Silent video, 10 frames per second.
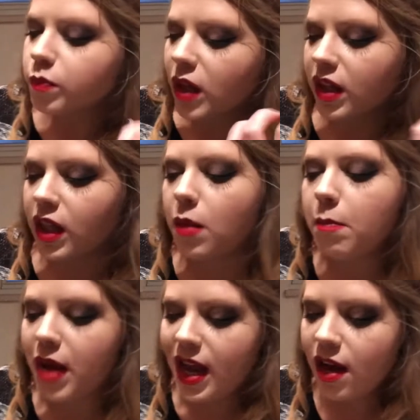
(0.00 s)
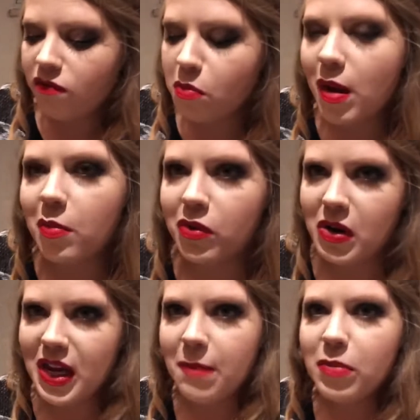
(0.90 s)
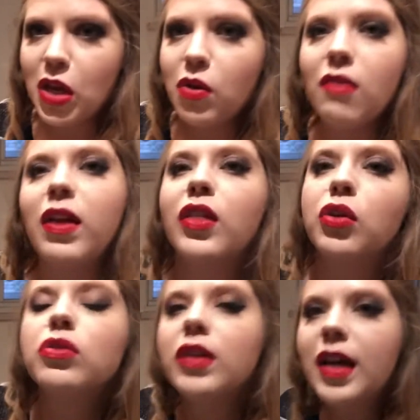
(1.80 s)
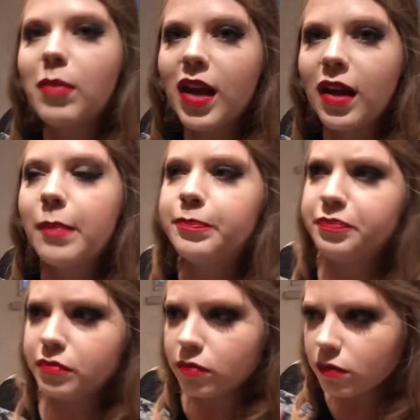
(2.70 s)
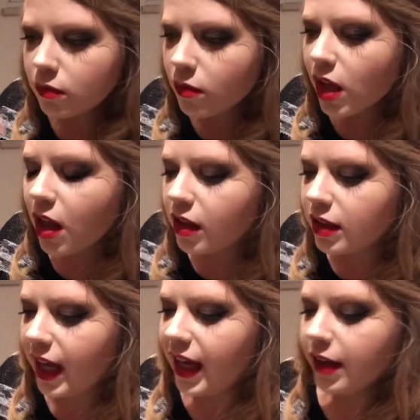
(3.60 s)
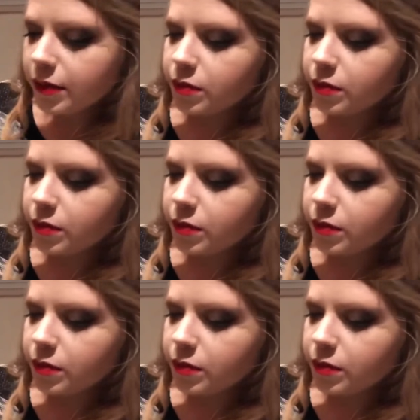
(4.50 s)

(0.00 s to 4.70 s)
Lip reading: and like the bite of the pepperoni, and then you have like the creamy like